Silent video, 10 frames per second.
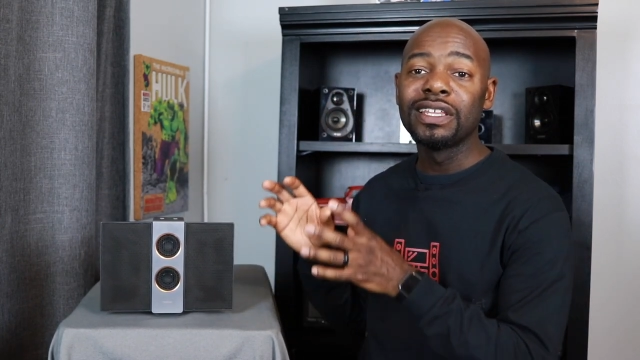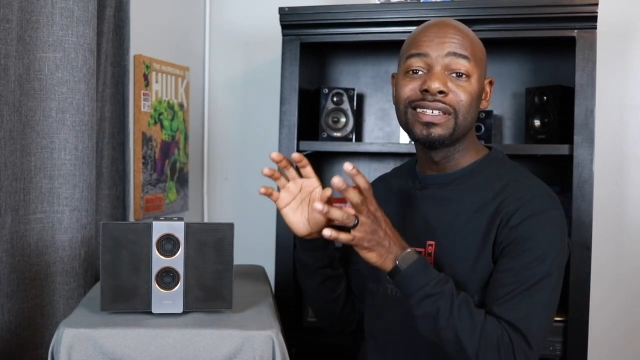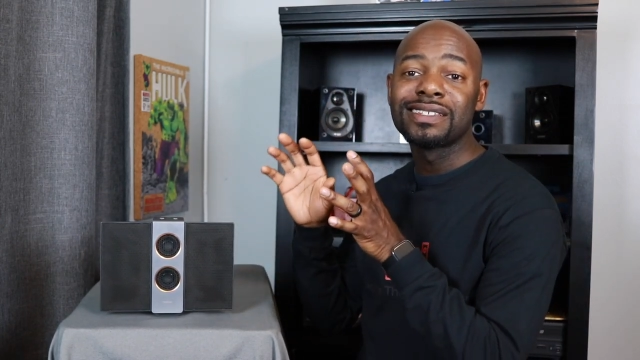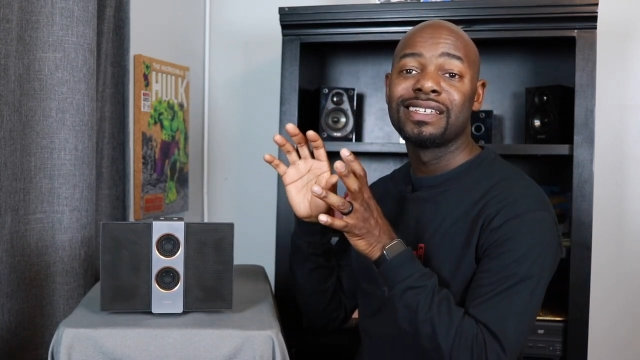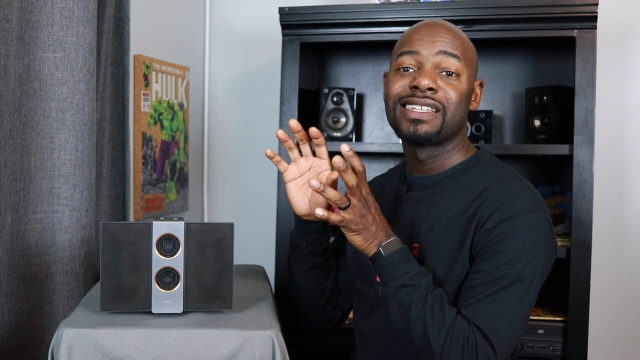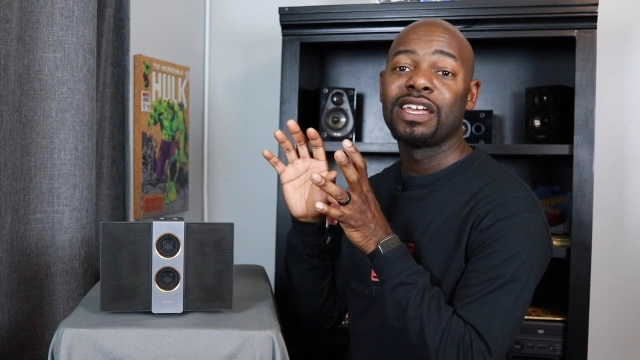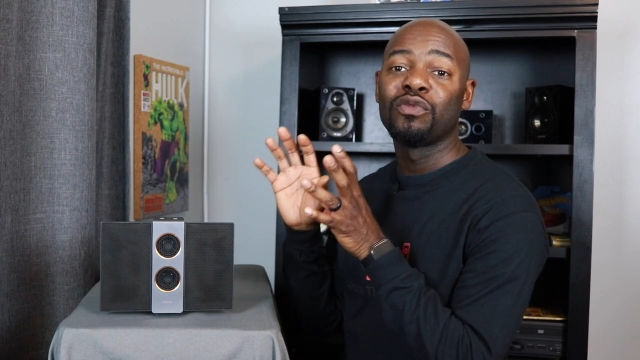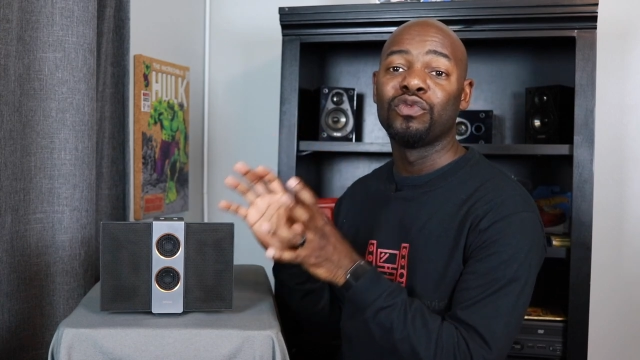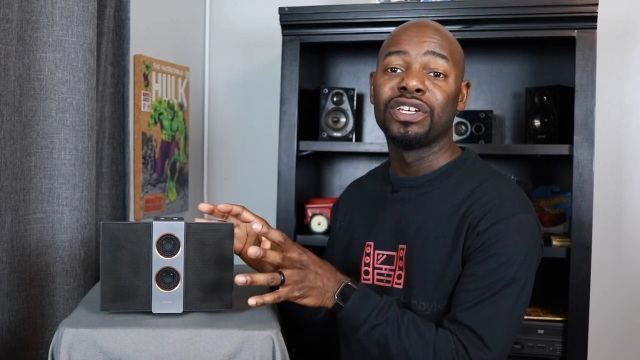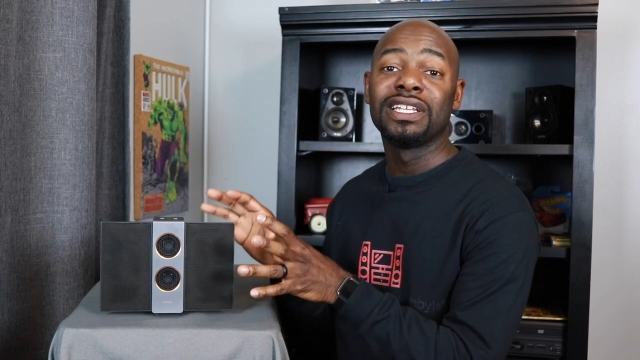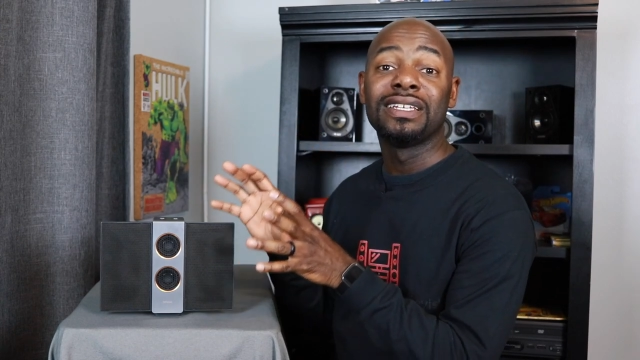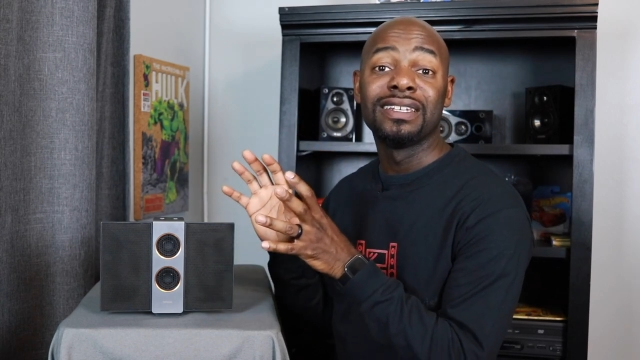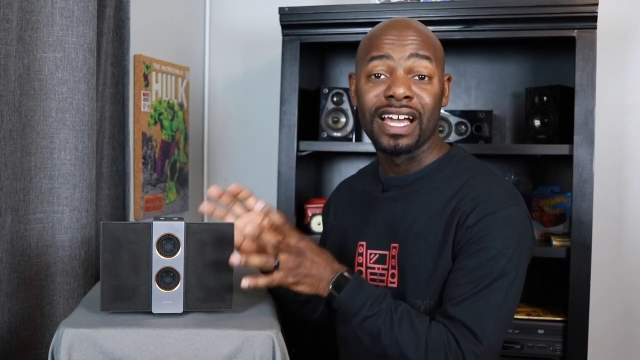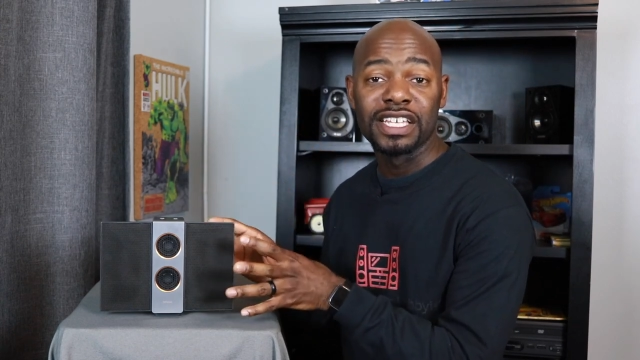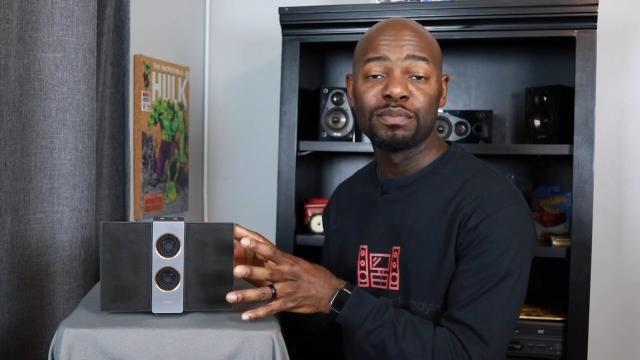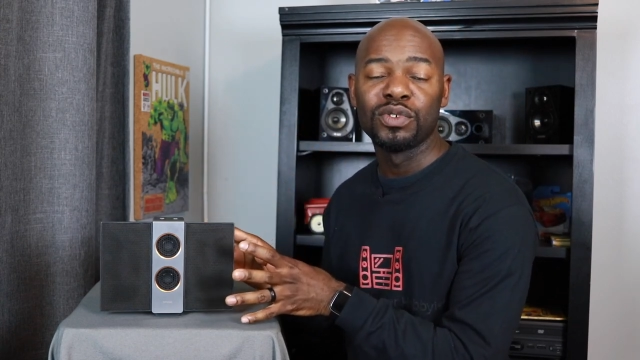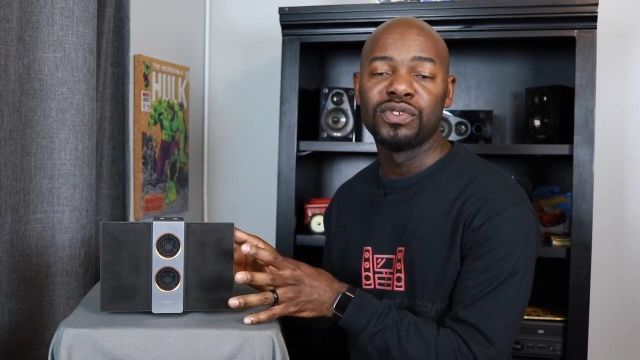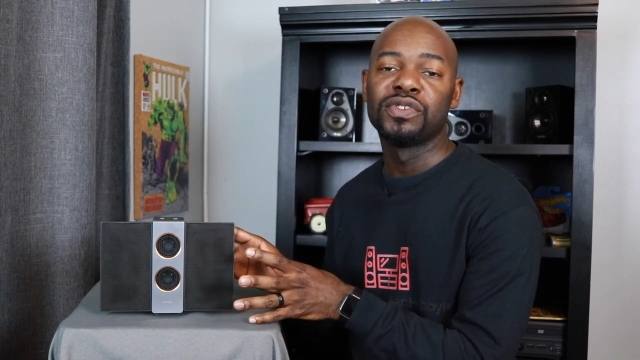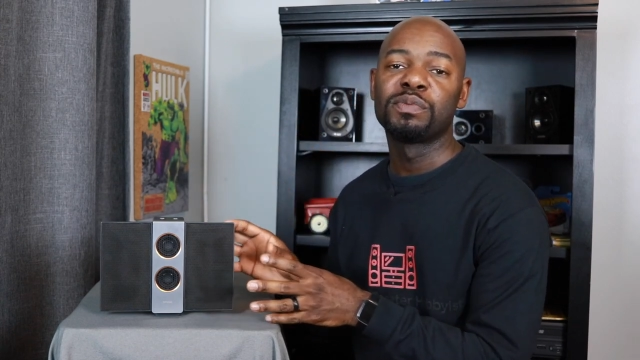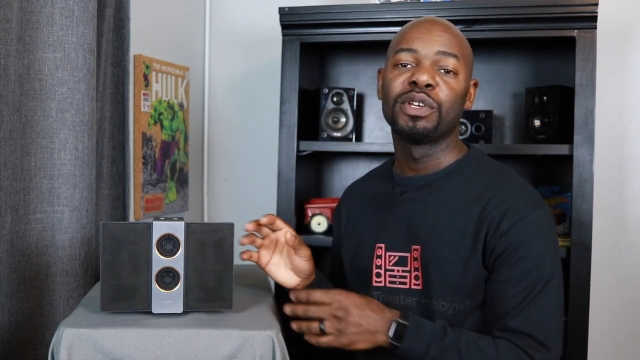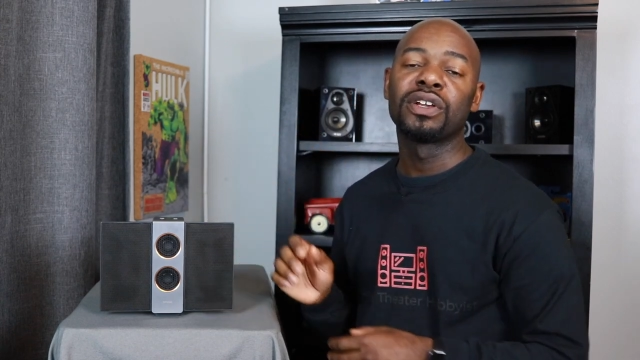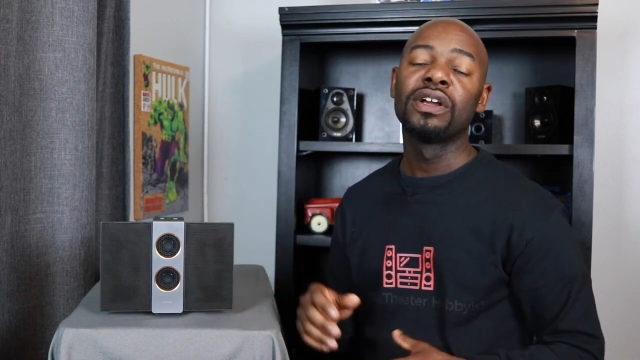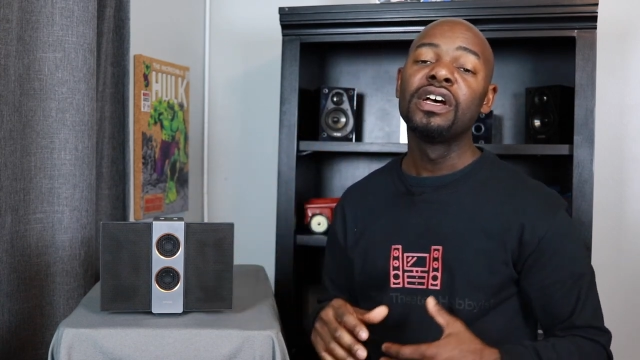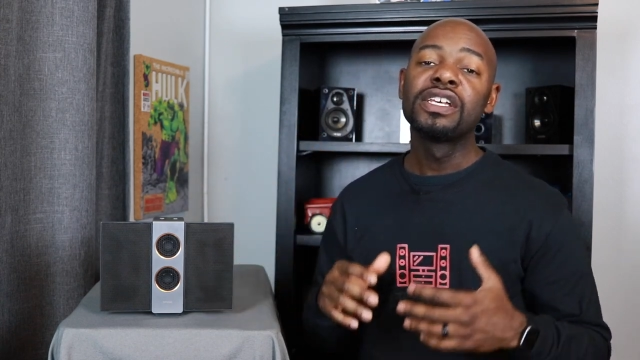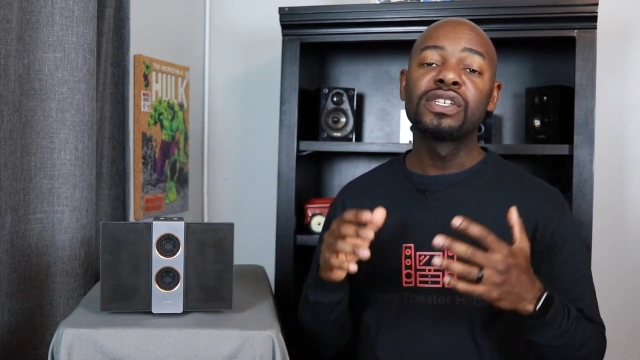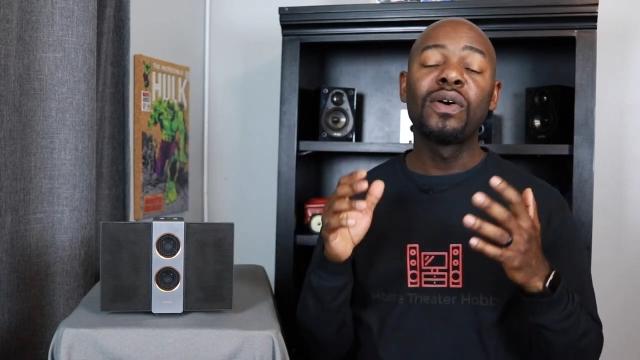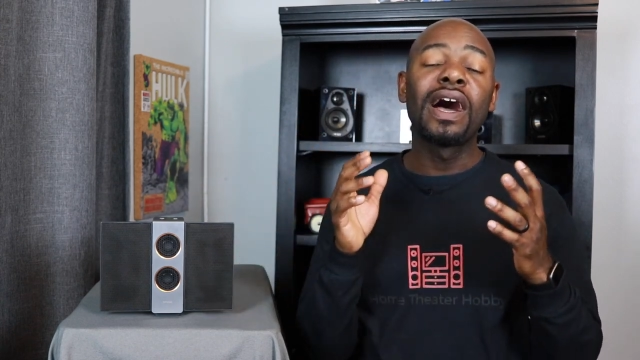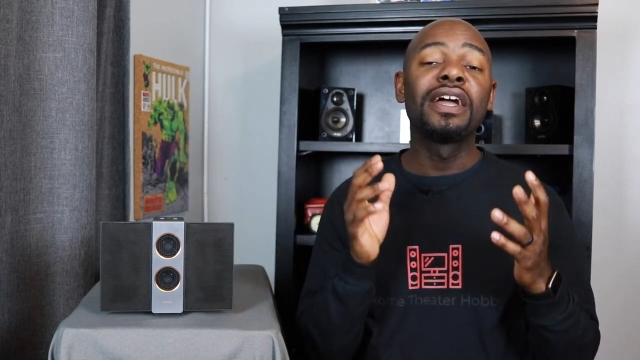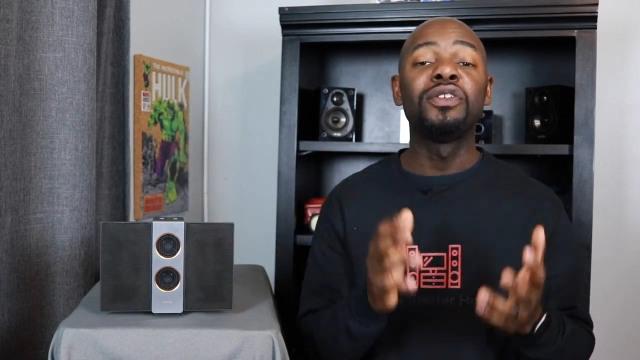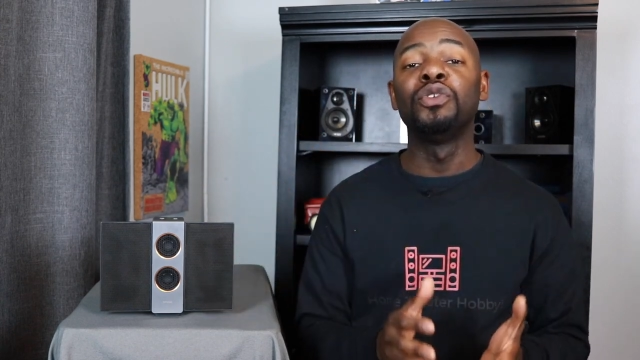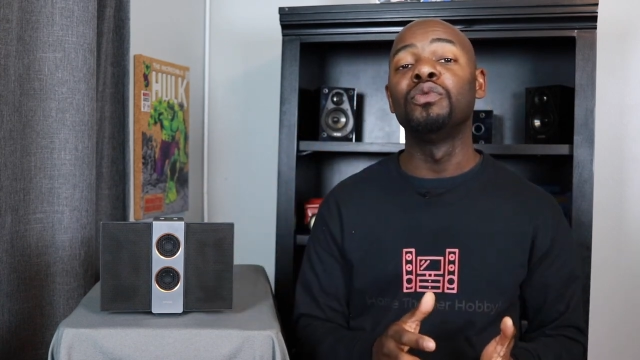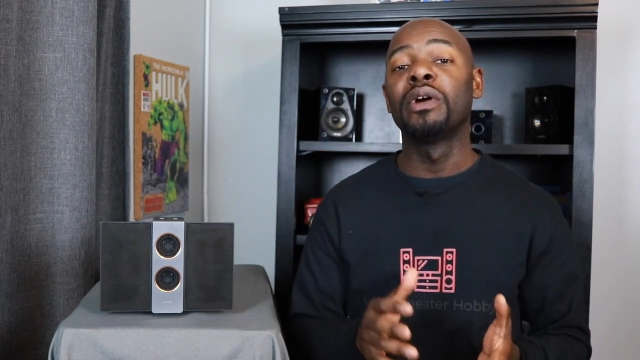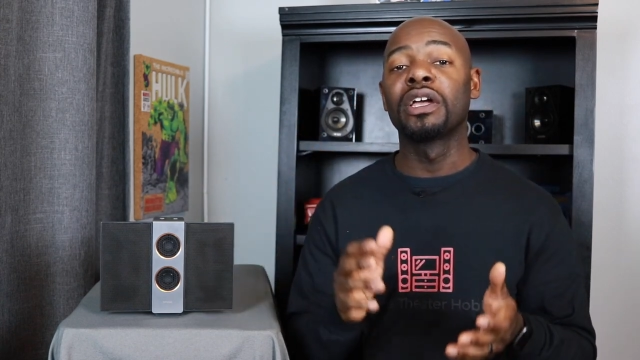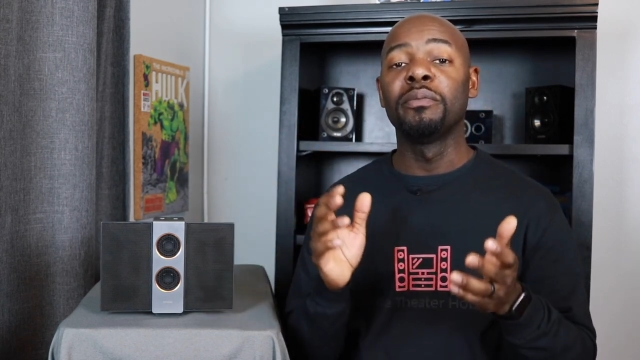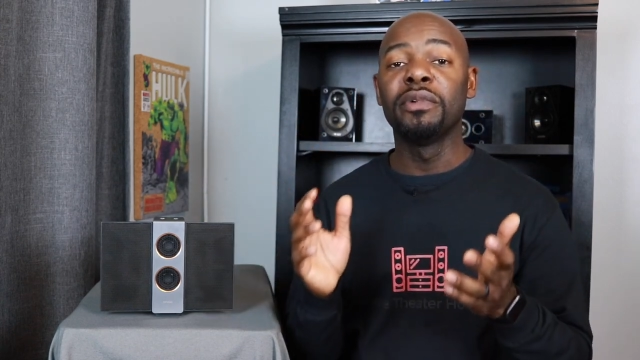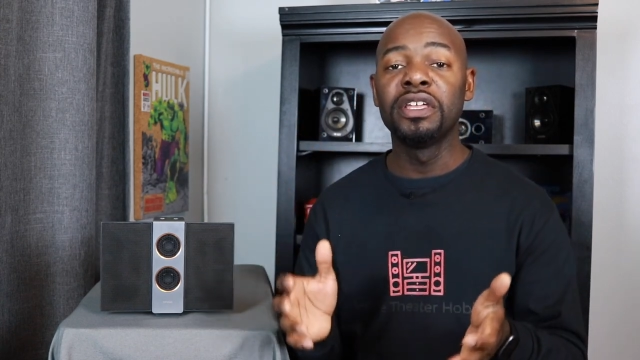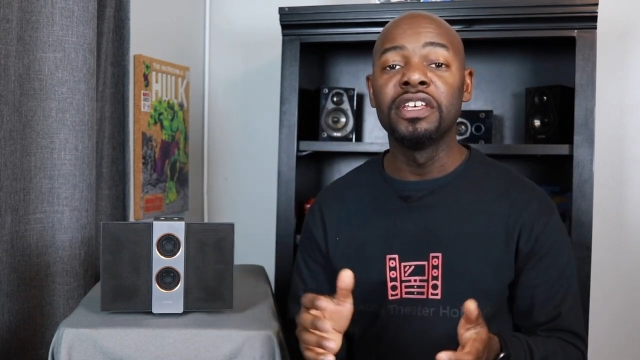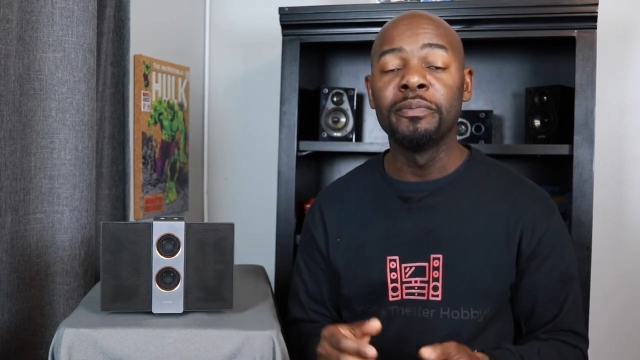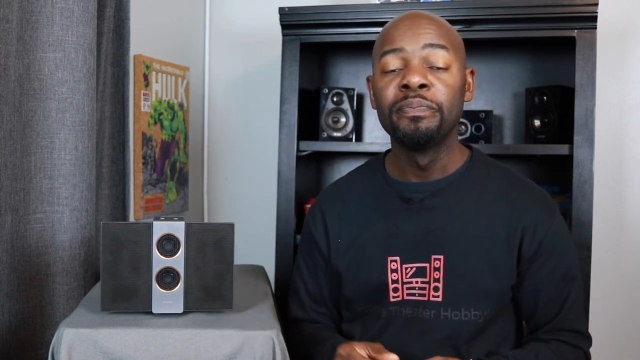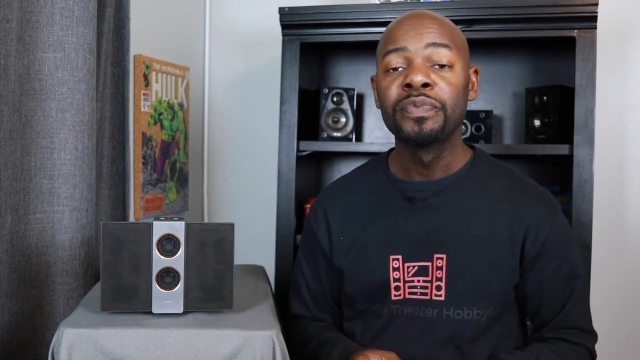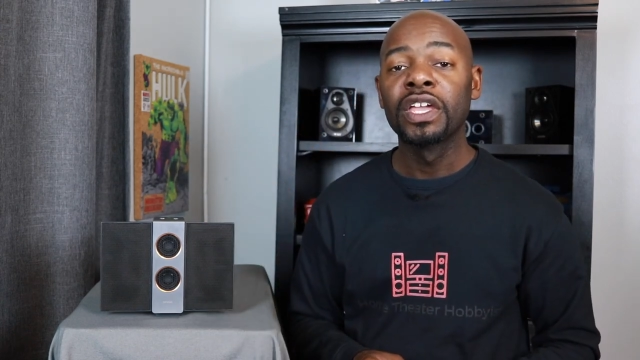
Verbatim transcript: and this is a really nice Bluetooth speaker. So I do recommend it.